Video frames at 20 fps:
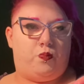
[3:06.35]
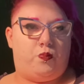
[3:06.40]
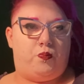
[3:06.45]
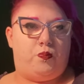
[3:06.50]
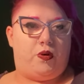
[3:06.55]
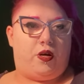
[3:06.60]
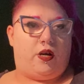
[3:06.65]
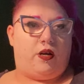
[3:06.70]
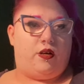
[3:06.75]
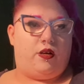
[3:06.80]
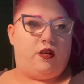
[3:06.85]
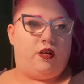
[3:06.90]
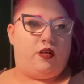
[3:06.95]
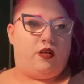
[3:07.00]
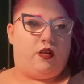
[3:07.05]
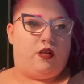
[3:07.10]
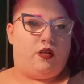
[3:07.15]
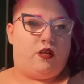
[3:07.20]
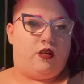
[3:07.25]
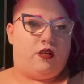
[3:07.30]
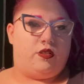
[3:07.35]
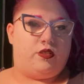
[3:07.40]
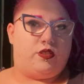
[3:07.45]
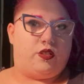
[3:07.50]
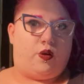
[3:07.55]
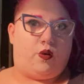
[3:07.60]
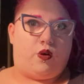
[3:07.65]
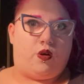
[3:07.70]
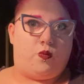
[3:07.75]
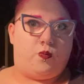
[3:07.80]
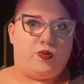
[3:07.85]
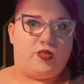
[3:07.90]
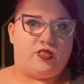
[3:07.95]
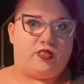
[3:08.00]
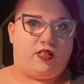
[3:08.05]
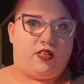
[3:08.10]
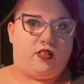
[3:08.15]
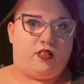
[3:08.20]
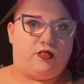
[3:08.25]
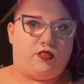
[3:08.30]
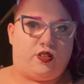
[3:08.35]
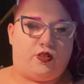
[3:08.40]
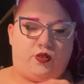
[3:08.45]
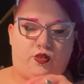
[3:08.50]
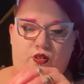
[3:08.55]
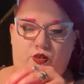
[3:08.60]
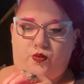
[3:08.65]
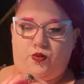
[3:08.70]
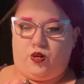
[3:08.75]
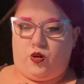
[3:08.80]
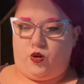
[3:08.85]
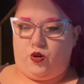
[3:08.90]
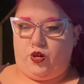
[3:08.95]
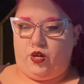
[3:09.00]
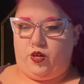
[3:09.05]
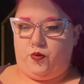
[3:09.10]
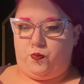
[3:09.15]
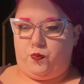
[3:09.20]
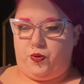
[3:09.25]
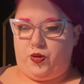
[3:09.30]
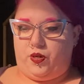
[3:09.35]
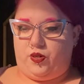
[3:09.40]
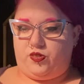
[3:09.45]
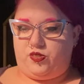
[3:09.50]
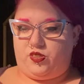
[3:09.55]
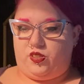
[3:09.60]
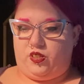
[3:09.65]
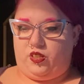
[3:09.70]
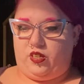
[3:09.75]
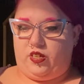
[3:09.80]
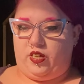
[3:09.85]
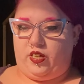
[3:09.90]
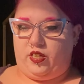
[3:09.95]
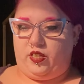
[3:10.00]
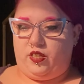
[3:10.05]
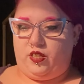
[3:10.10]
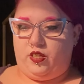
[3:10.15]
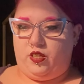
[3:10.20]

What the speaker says: but don't hold me to that. I don't know. I personally,